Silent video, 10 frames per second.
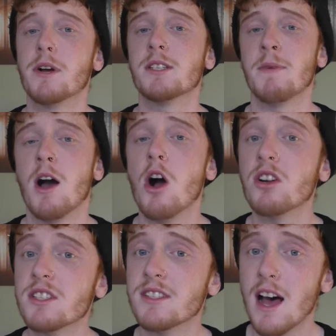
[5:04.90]
because my
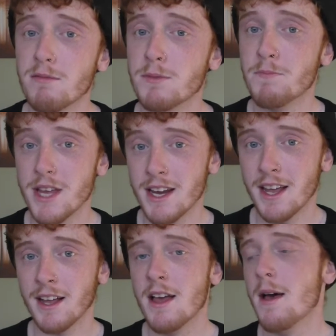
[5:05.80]
heart stopped
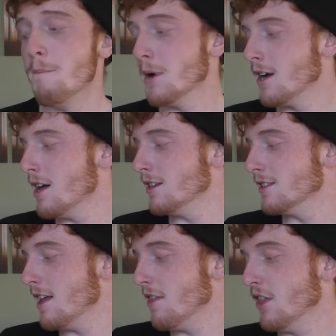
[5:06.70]
beating
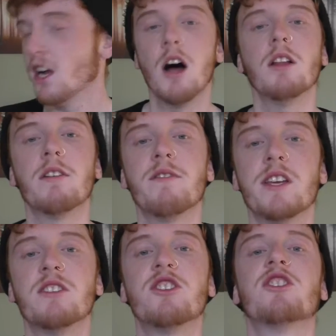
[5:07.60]
because the color of
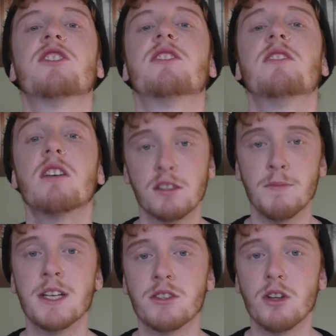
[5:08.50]
these just sucked
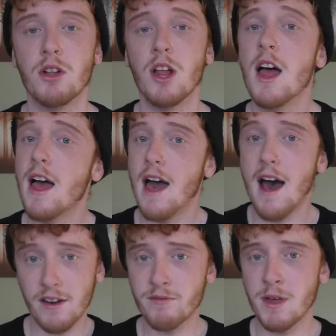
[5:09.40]
my soul
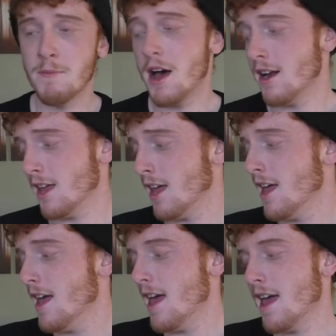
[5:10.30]
out of my body.
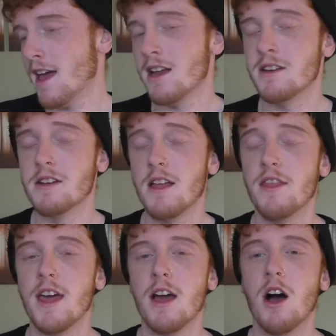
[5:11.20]
And
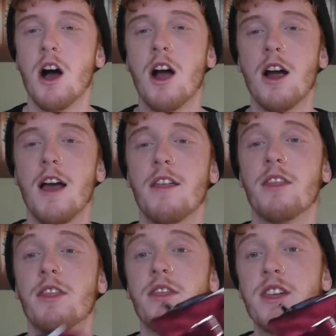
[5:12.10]
they are
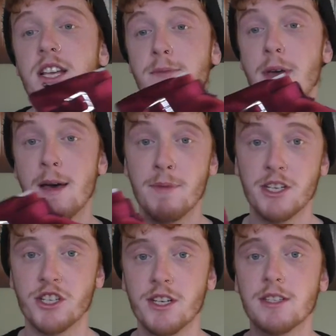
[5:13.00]
these bad
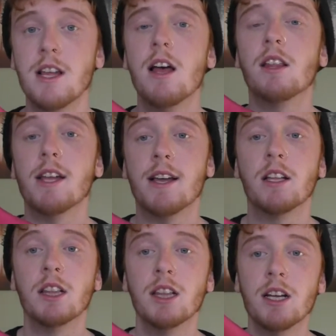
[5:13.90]
bitches. Like,
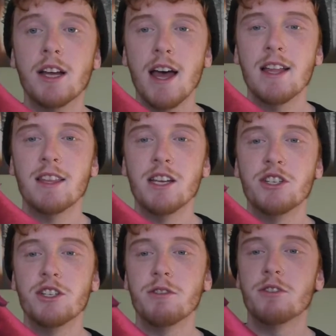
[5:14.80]
look at these
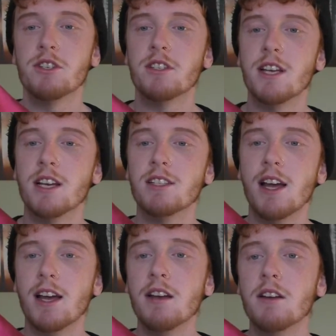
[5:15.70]
shoes. Just take a
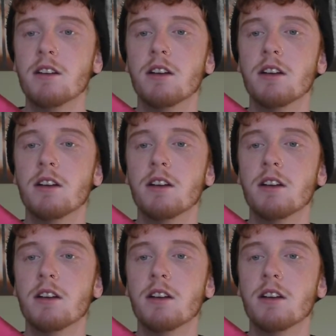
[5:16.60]
second.